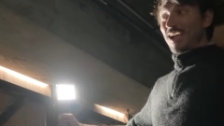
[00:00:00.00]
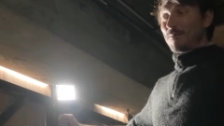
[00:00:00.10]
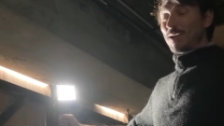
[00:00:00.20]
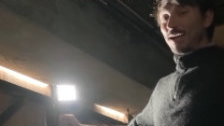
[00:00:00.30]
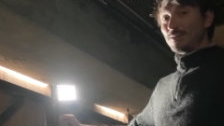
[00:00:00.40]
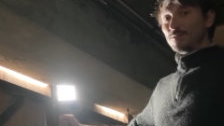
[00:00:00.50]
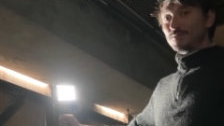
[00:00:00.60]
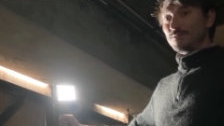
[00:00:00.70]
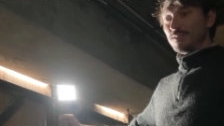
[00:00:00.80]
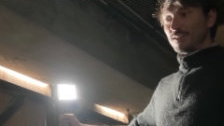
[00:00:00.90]
I'm kind
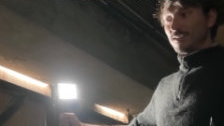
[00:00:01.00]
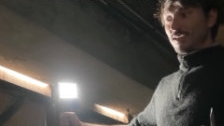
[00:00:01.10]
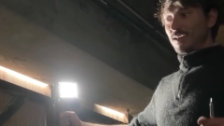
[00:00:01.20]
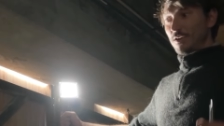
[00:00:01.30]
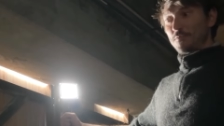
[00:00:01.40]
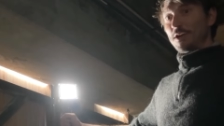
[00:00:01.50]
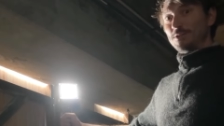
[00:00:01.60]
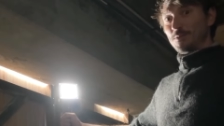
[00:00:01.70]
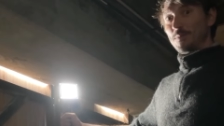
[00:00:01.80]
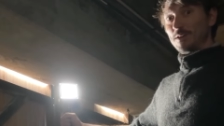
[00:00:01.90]
of afraid
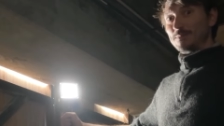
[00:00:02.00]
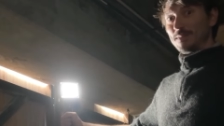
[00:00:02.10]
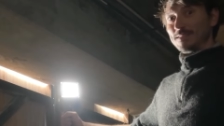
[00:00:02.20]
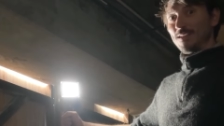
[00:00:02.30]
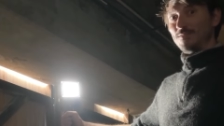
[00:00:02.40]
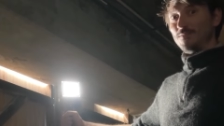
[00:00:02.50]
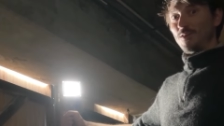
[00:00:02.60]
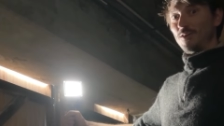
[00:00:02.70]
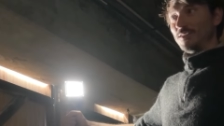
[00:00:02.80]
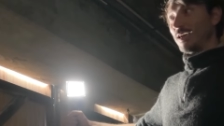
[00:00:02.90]
to embarrass myself
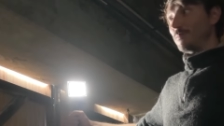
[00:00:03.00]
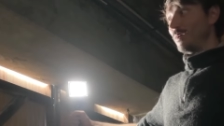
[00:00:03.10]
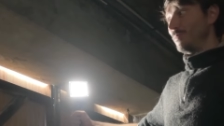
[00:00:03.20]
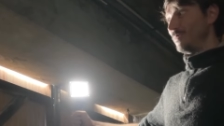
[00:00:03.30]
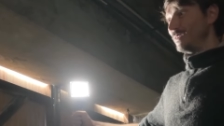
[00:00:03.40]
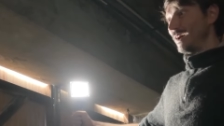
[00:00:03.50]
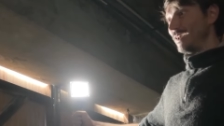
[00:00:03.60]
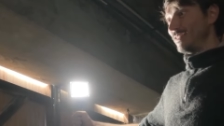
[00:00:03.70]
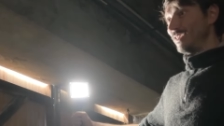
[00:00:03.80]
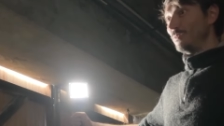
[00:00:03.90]
on camera, but I
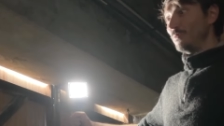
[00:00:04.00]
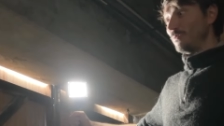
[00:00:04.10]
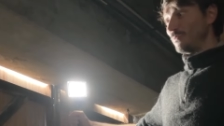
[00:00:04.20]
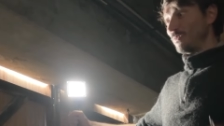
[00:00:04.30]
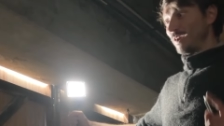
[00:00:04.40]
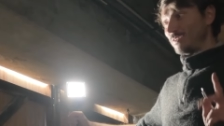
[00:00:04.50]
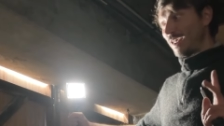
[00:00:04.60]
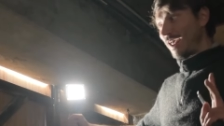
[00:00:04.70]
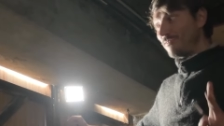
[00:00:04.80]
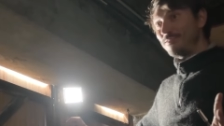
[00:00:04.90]
think we've got
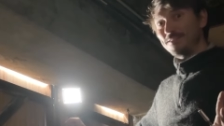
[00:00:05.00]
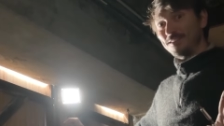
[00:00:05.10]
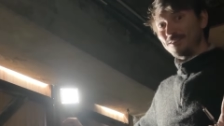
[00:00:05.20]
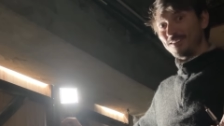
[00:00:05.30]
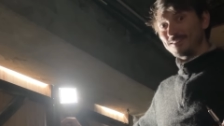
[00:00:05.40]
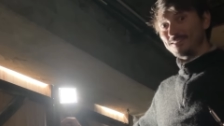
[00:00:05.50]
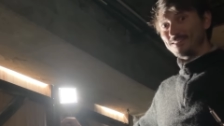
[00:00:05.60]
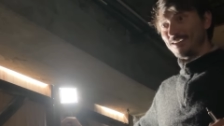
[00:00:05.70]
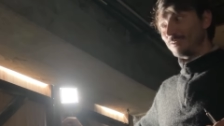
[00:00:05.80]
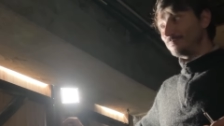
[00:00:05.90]
everything connected
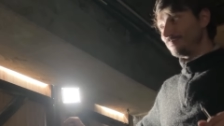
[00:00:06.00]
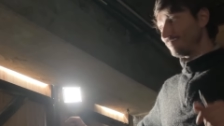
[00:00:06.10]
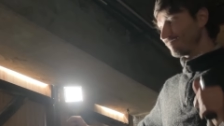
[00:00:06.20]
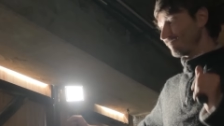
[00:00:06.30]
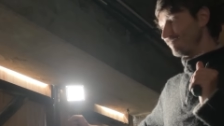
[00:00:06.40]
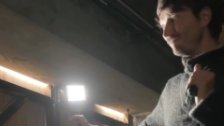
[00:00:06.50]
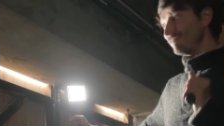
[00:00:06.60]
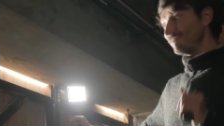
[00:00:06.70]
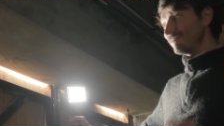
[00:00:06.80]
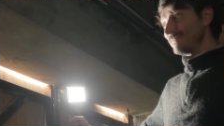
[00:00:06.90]
now.
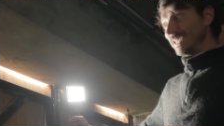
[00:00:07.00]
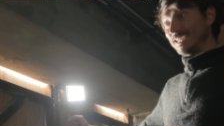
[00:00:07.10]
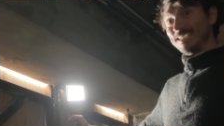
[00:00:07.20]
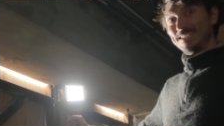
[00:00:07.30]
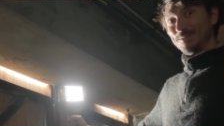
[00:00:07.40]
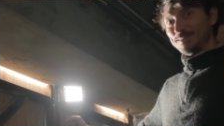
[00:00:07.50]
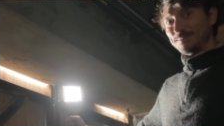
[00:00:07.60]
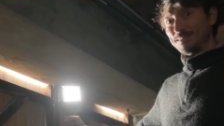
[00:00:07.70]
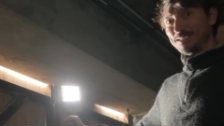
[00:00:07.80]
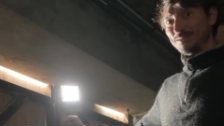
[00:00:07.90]
Now it's a
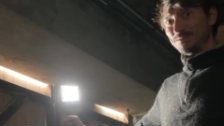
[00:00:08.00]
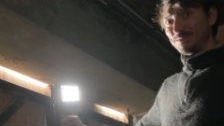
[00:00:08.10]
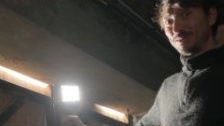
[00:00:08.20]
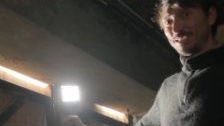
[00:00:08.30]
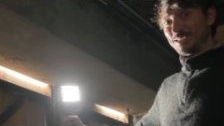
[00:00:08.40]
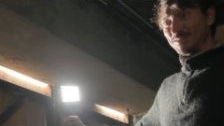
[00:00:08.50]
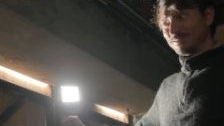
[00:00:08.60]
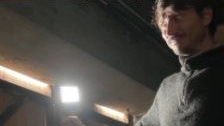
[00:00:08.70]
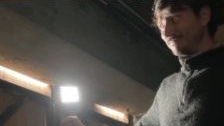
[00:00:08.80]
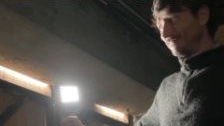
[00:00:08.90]
matter of turning it on.